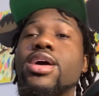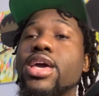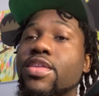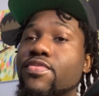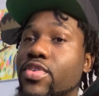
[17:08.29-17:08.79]

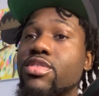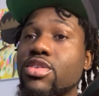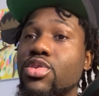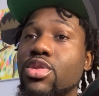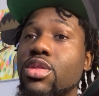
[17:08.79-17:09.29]
in
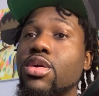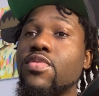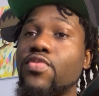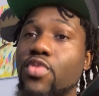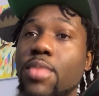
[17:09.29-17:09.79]
physical
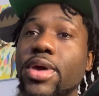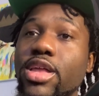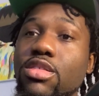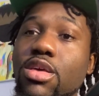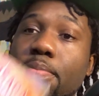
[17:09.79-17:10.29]

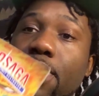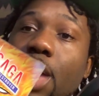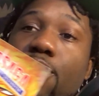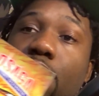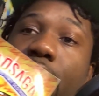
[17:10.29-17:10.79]
formats,
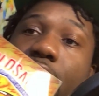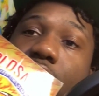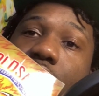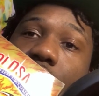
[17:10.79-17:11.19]
paperback,